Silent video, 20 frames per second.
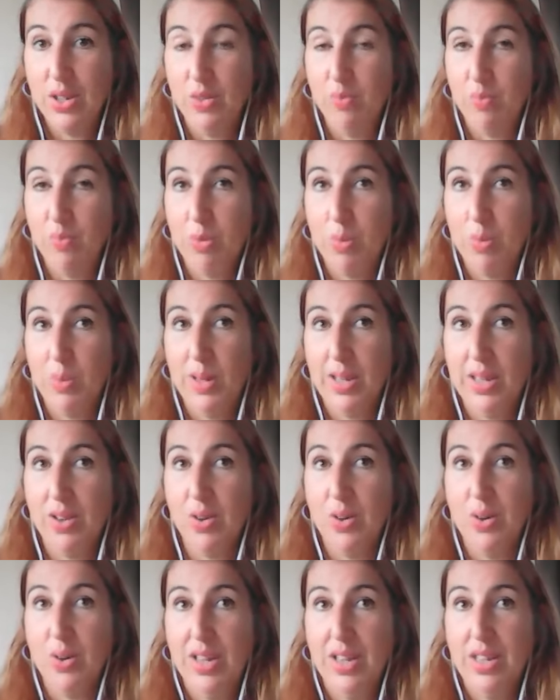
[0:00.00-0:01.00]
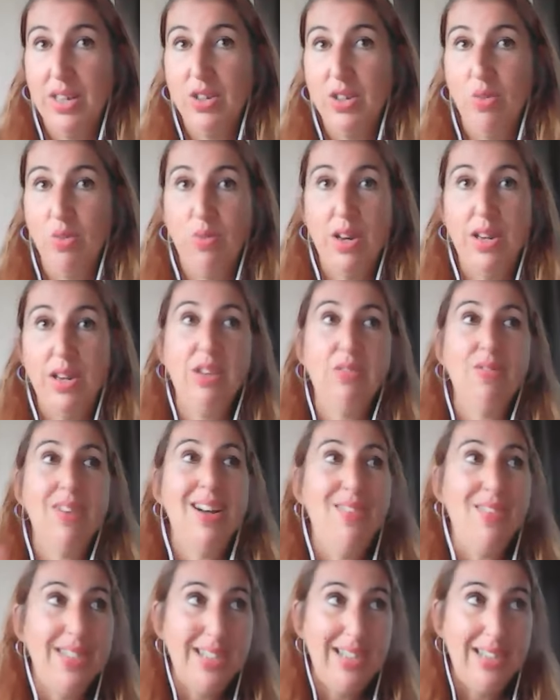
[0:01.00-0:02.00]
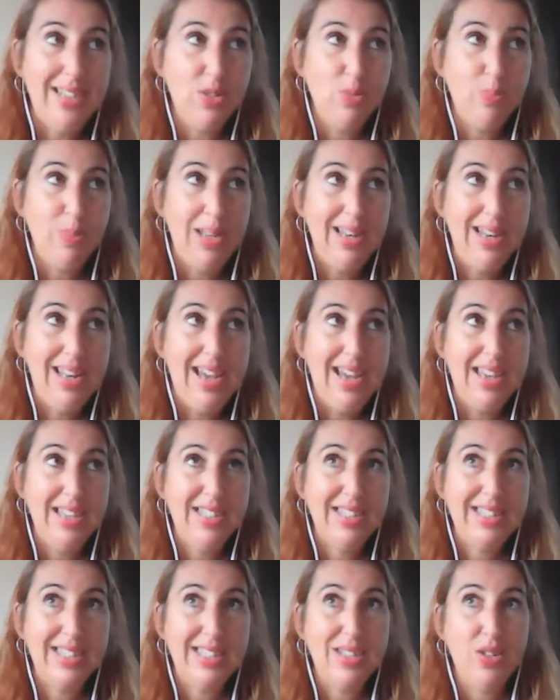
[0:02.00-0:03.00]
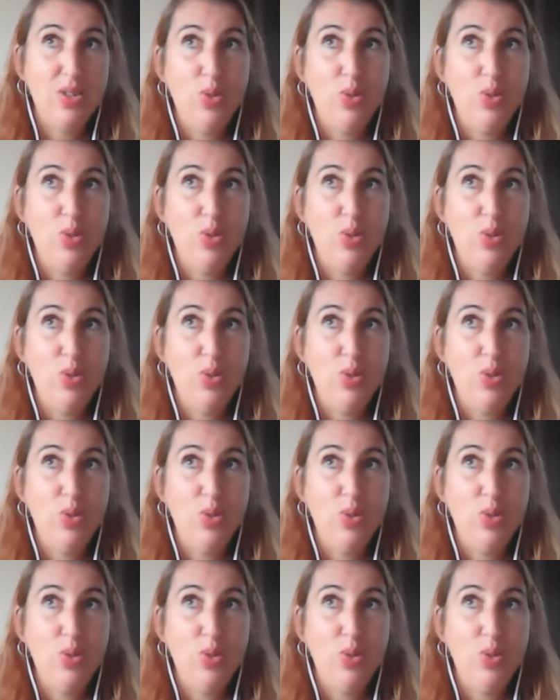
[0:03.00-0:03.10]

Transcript: you've probably got, you're running around a little bit less,